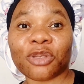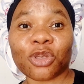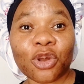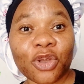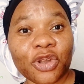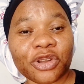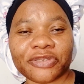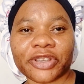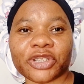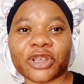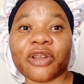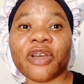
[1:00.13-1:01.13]
and turn on the
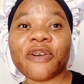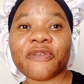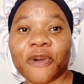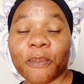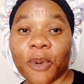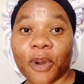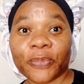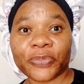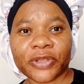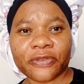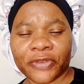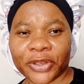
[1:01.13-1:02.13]
notification for more
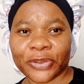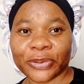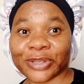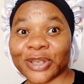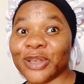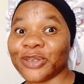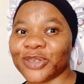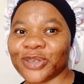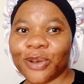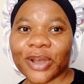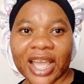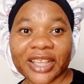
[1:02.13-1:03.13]
videos.
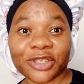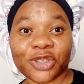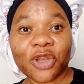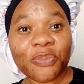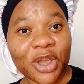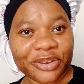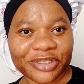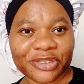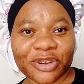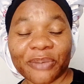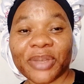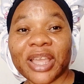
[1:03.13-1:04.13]
So guys, just on the
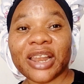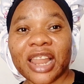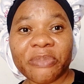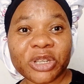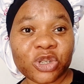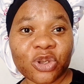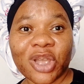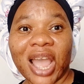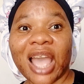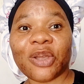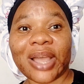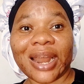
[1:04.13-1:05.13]
screen, let me show you
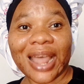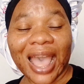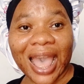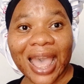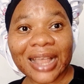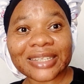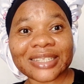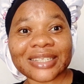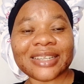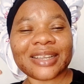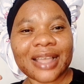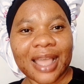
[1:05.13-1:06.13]
how you can add
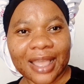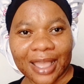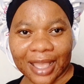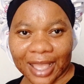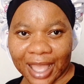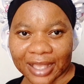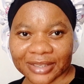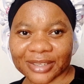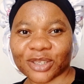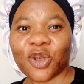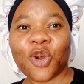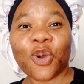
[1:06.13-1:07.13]

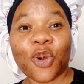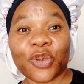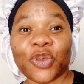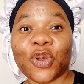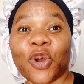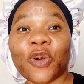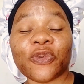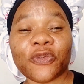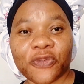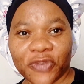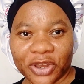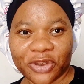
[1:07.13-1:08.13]
cast on your
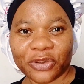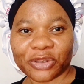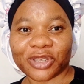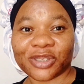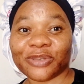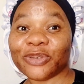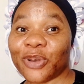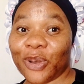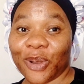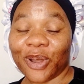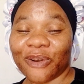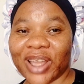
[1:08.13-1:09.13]
videos.
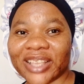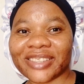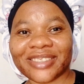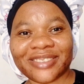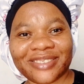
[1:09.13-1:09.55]
Alright?